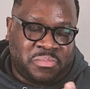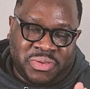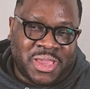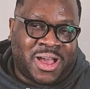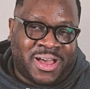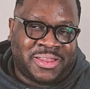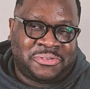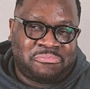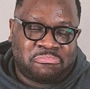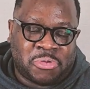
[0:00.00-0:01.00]

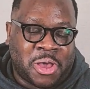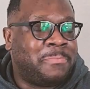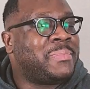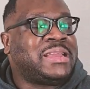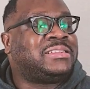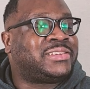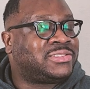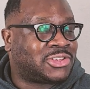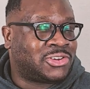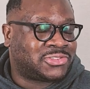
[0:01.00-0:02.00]
beyond amazing
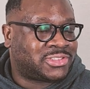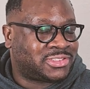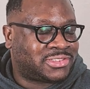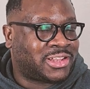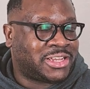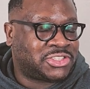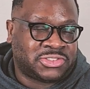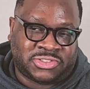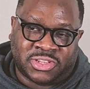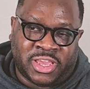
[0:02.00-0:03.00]
song
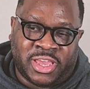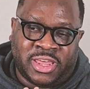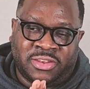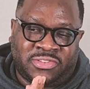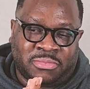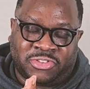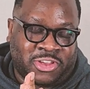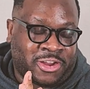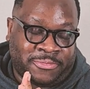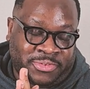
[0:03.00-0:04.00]
selections and
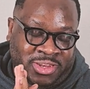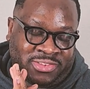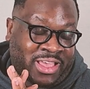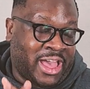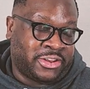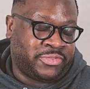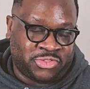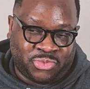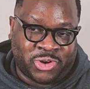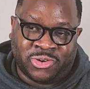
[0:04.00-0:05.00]
cinematography that's out of
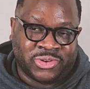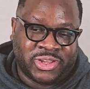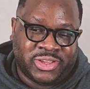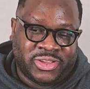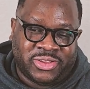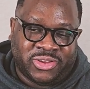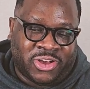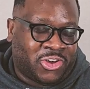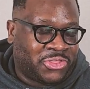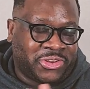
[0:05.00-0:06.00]
this world,
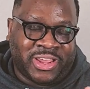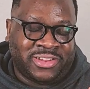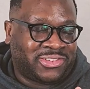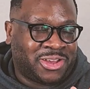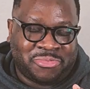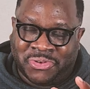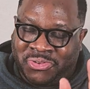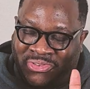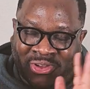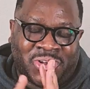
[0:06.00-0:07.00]
all the dance
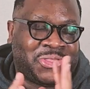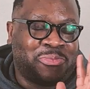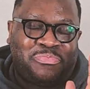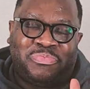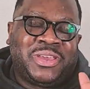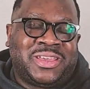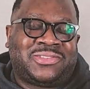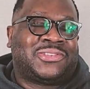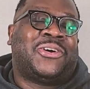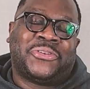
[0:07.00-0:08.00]
numbers, all the big
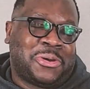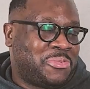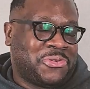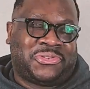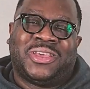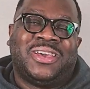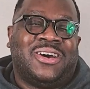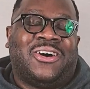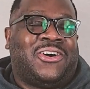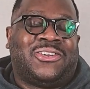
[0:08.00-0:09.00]
song numbers,
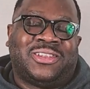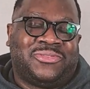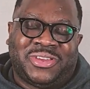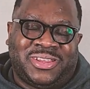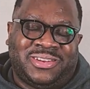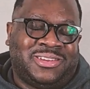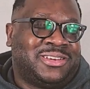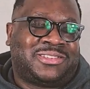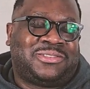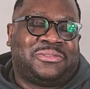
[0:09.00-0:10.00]
all of it
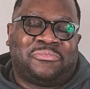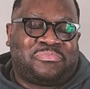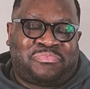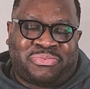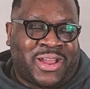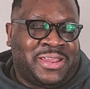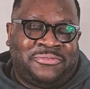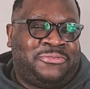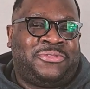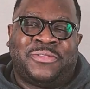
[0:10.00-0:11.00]
looks bright,
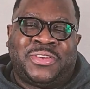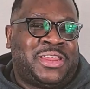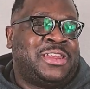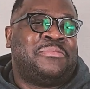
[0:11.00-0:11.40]
vivid, and